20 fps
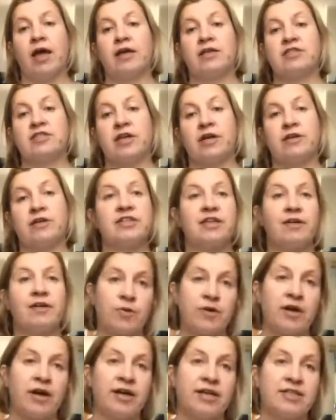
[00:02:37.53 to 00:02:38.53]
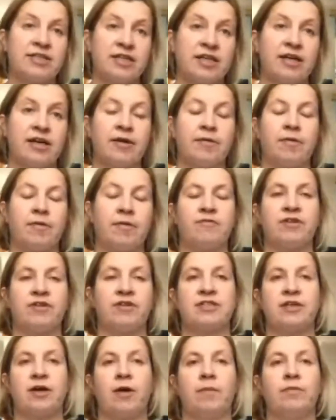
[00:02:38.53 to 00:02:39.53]
So to give you an idea of an
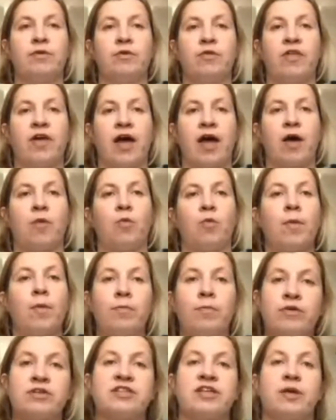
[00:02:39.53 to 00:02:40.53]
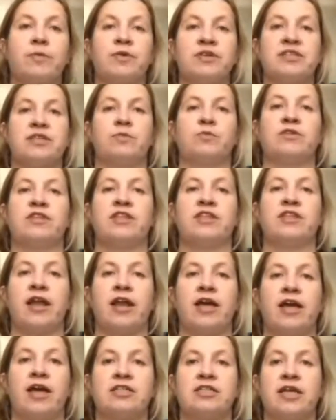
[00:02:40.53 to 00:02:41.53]
example there, one project we did with the
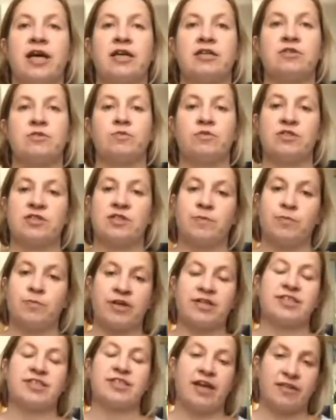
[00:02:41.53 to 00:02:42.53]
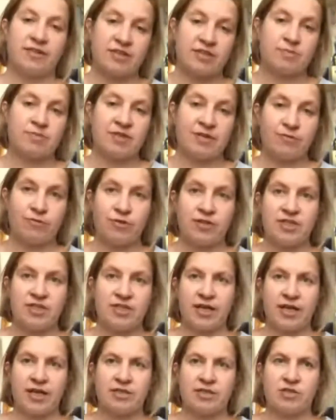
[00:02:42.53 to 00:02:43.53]
NHS was to bring together some different
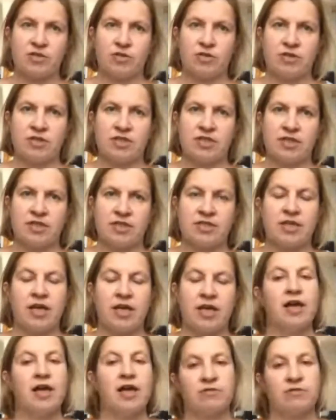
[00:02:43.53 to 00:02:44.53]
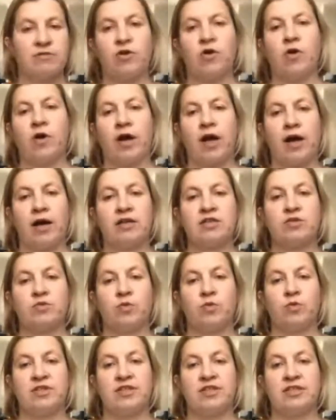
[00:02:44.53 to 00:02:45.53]
data sources to forecast
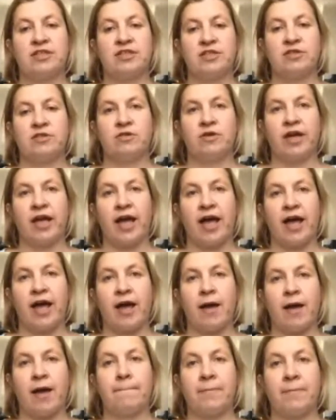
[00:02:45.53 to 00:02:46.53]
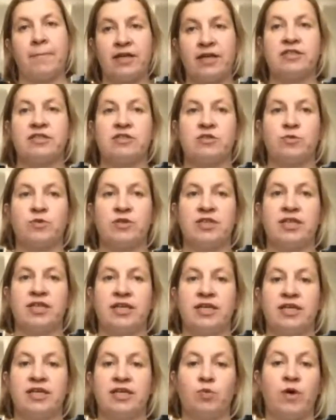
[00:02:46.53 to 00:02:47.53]
what additional care patients would
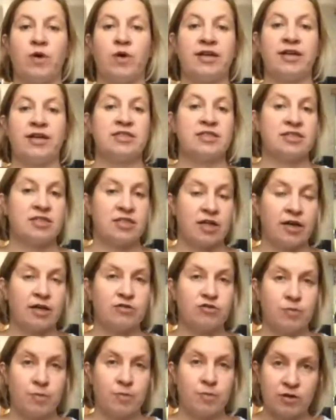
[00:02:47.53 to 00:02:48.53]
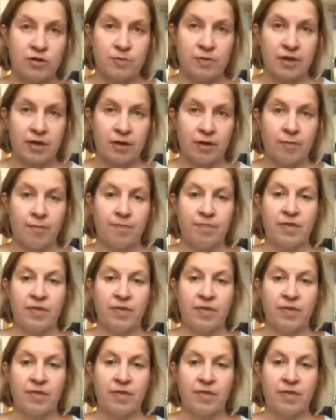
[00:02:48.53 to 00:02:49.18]
need when discharged from hospital.